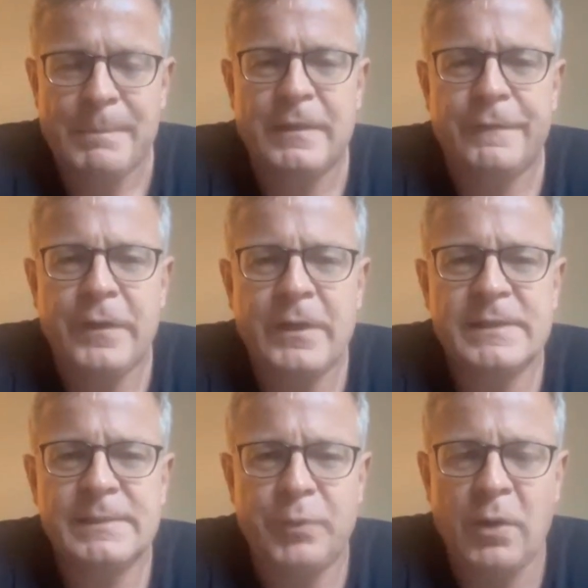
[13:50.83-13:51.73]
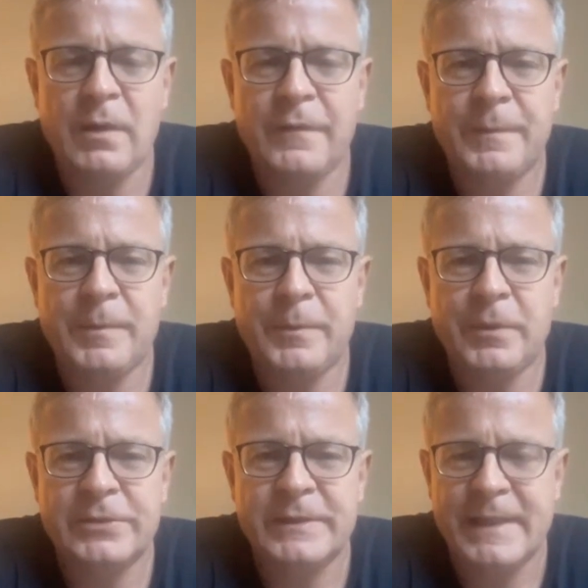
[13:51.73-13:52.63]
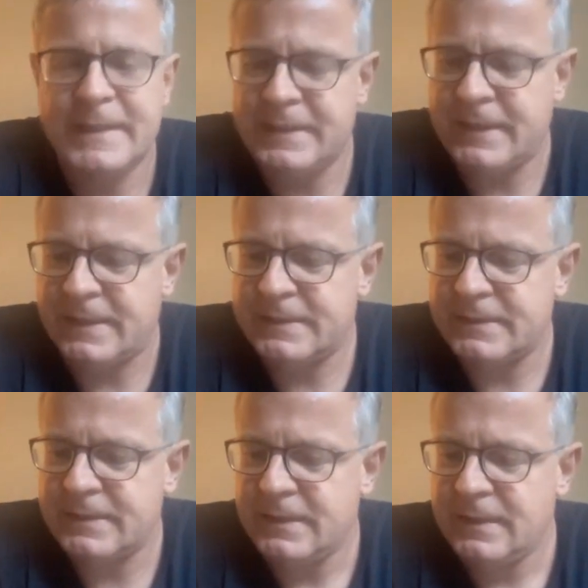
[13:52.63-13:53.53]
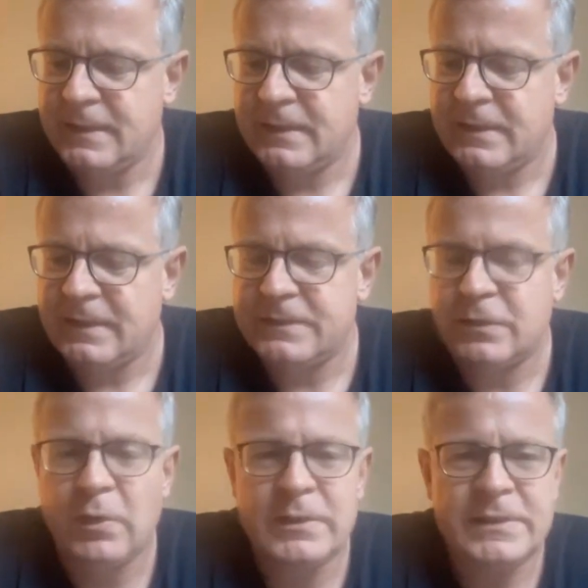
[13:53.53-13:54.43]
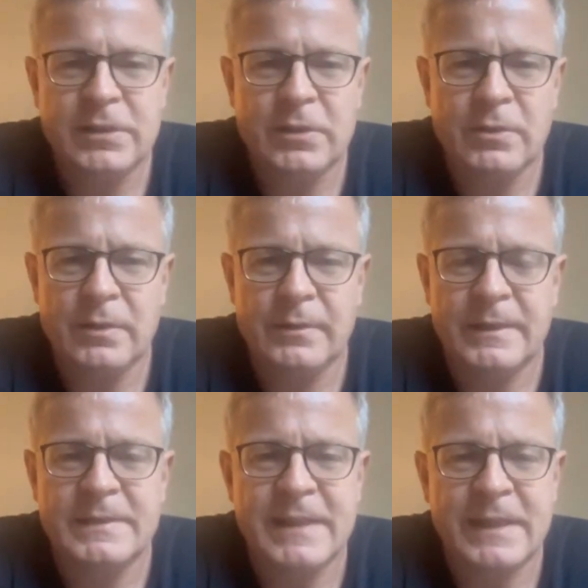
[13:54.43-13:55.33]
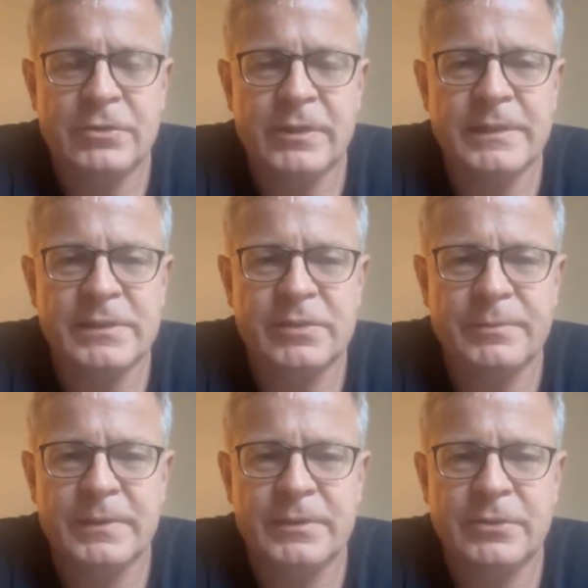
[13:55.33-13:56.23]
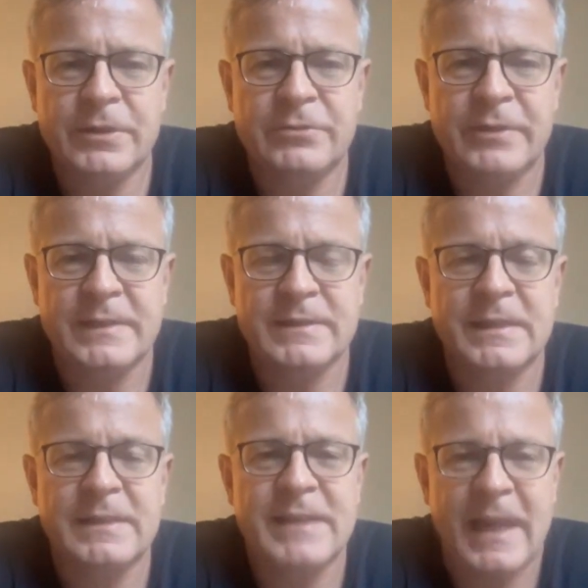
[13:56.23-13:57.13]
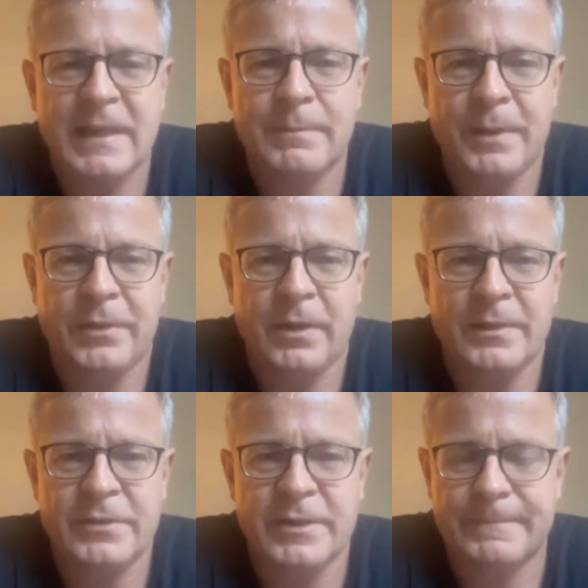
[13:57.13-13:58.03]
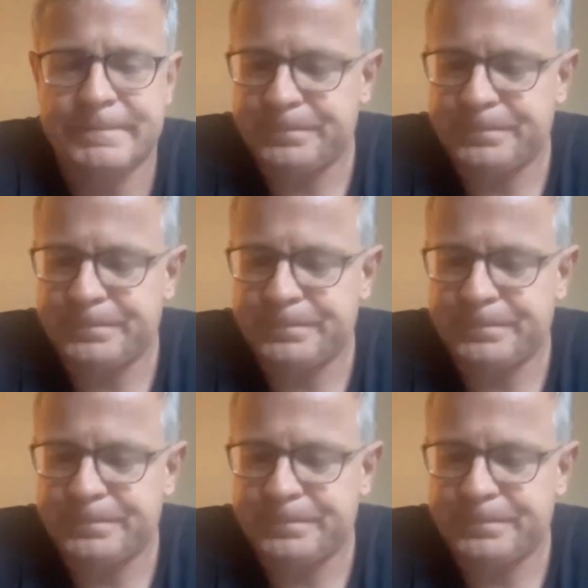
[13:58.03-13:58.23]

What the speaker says: But the first prong of the proportionality test is also a central instrument to address a second pathology.